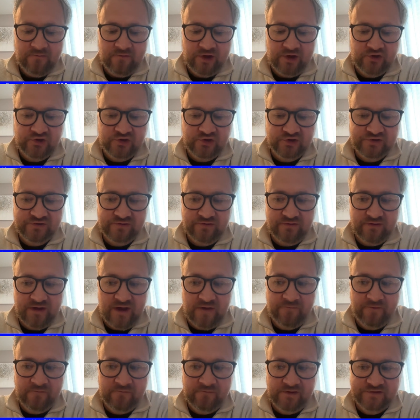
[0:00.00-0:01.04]
Rangers
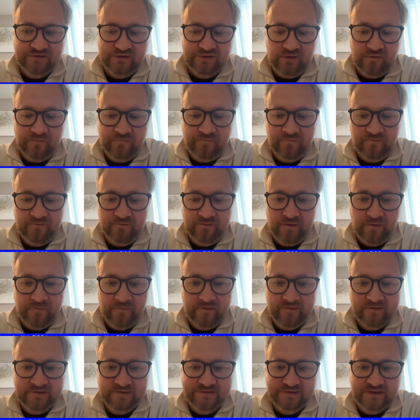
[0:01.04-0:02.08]
laughing these off,
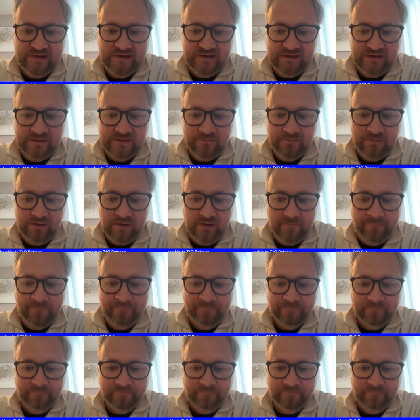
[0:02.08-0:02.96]
nothing to see, but